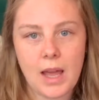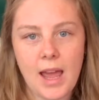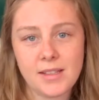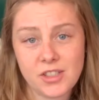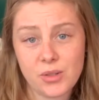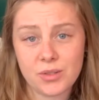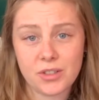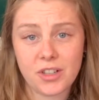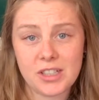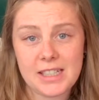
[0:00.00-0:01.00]
And you're also
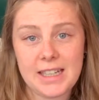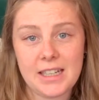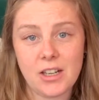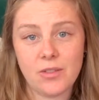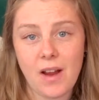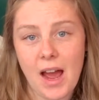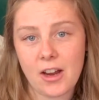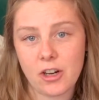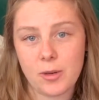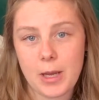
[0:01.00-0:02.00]
going to need a
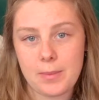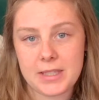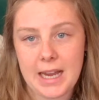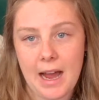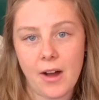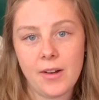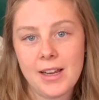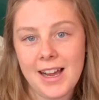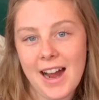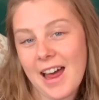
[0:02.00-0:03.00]
rag or a paper towel.
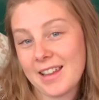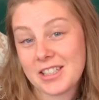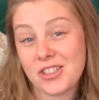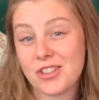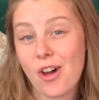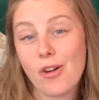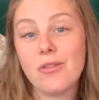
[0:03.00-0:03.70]
I like to use old